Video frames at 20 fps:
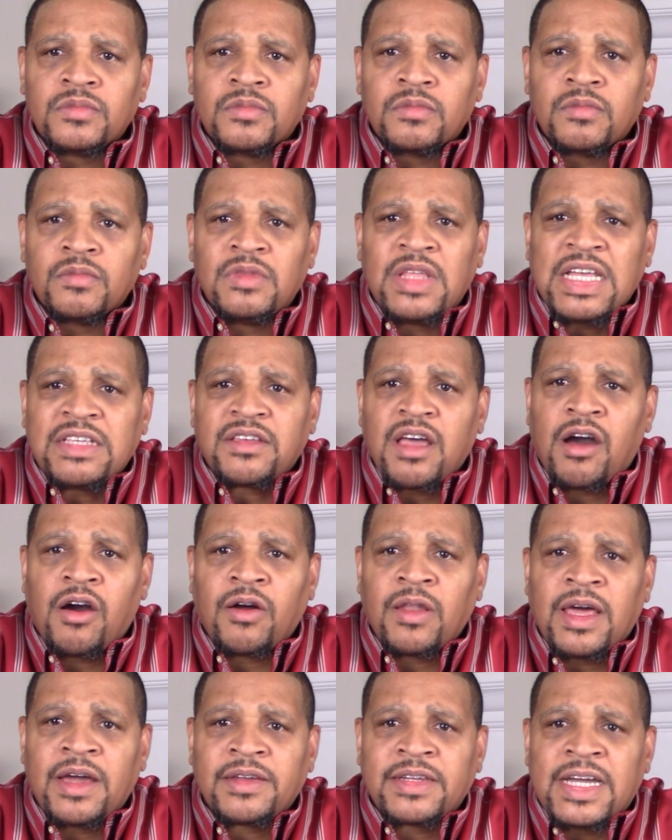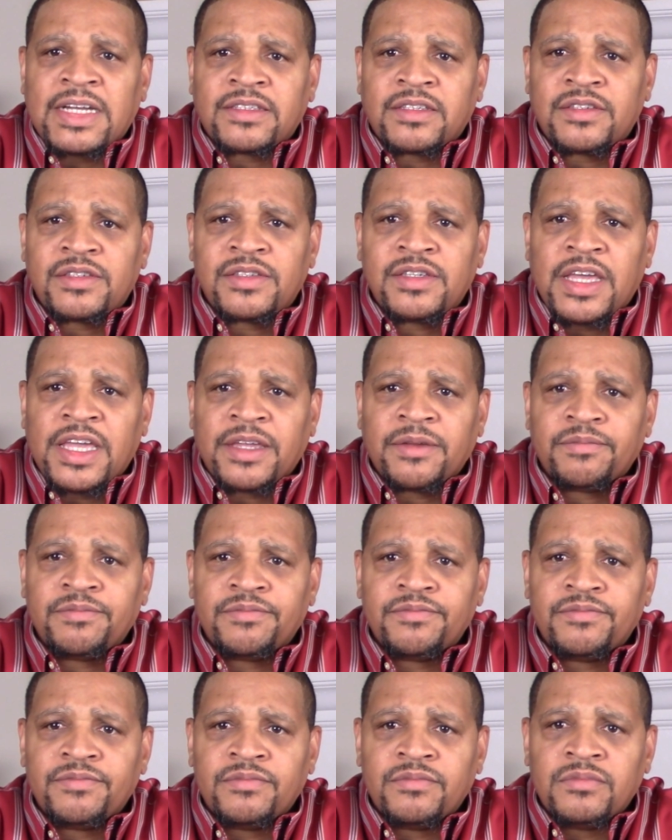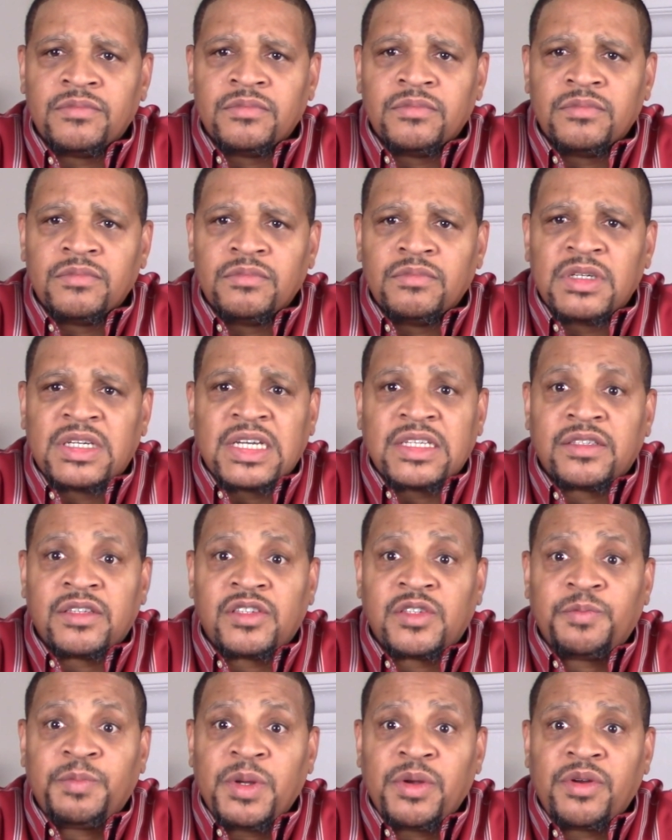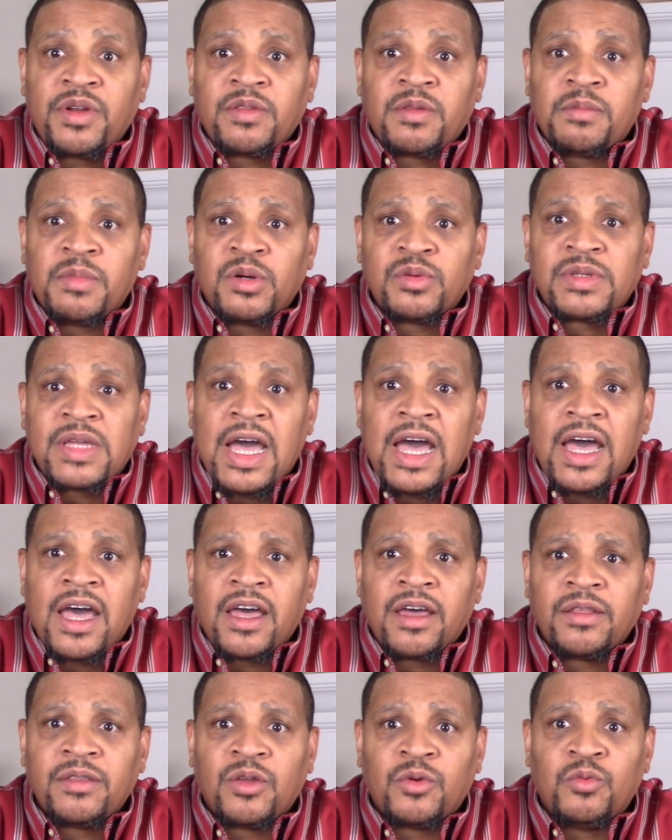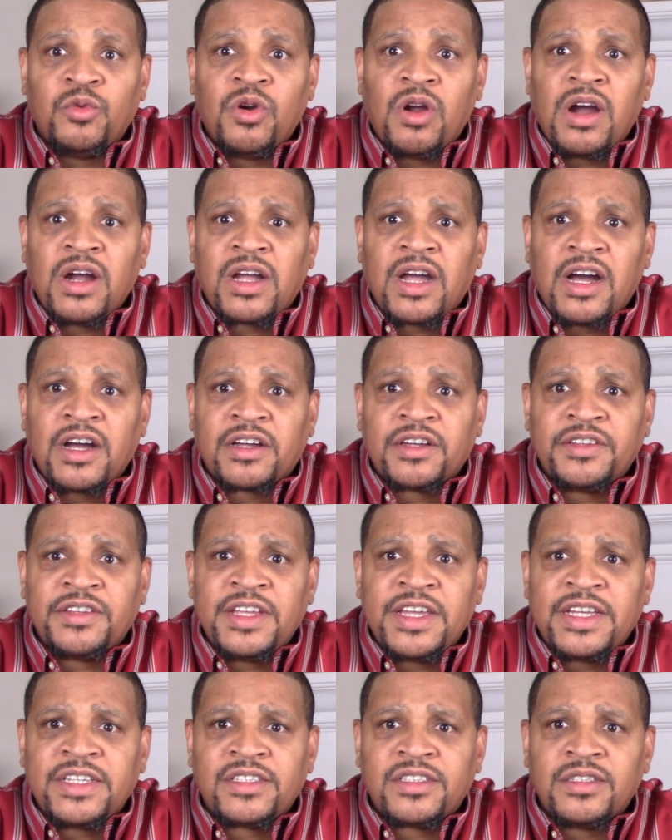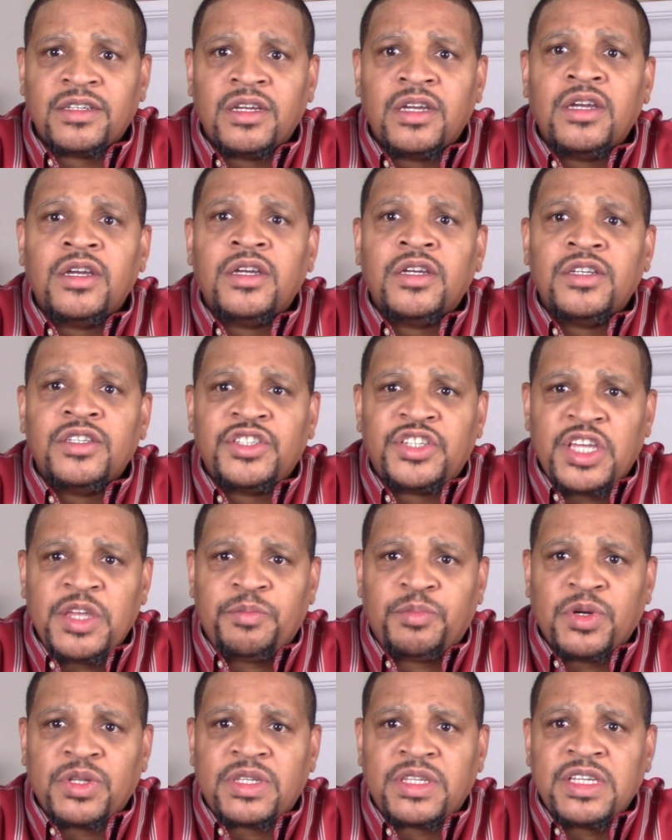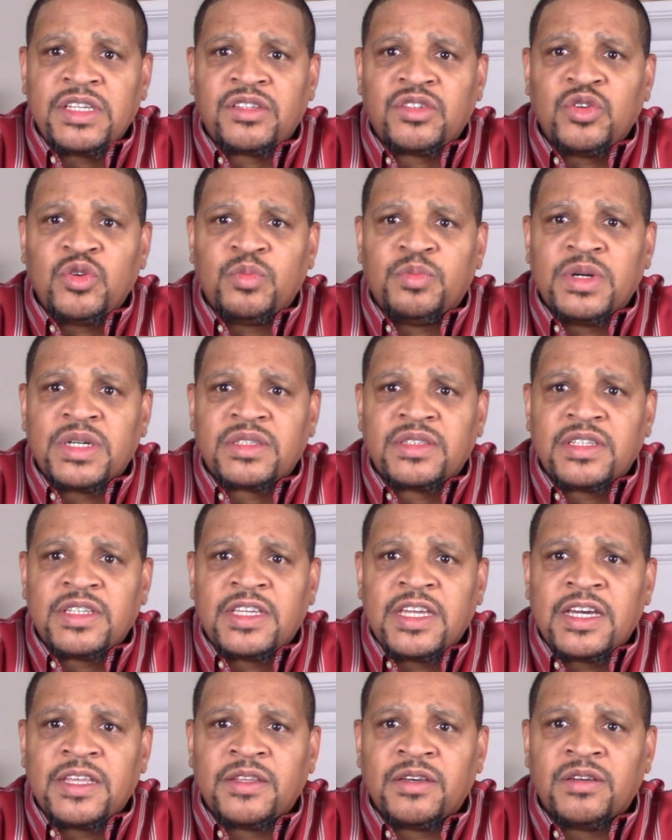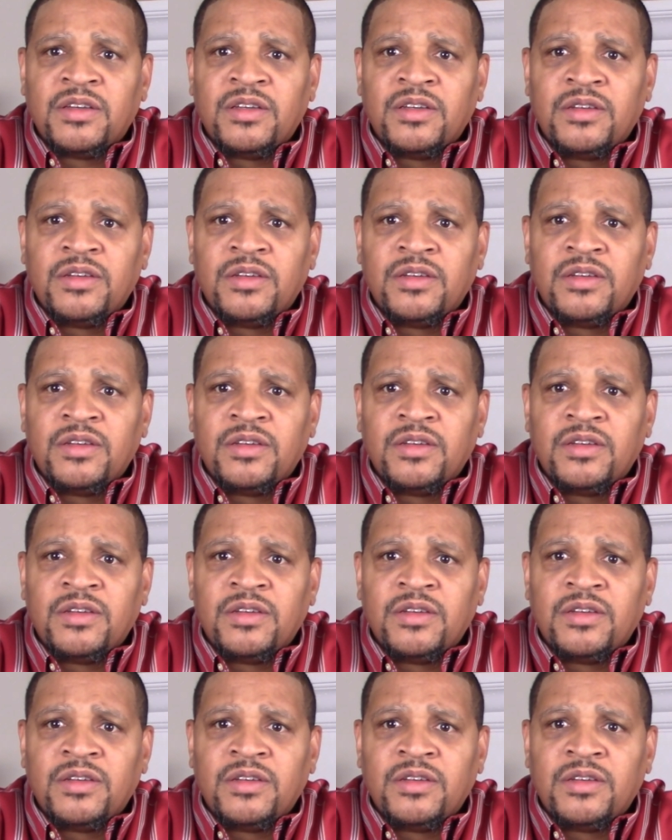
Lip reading: That's all I got to say. Because the Spirit of the Most High, the Ruach HaKodesh, she put these two books together.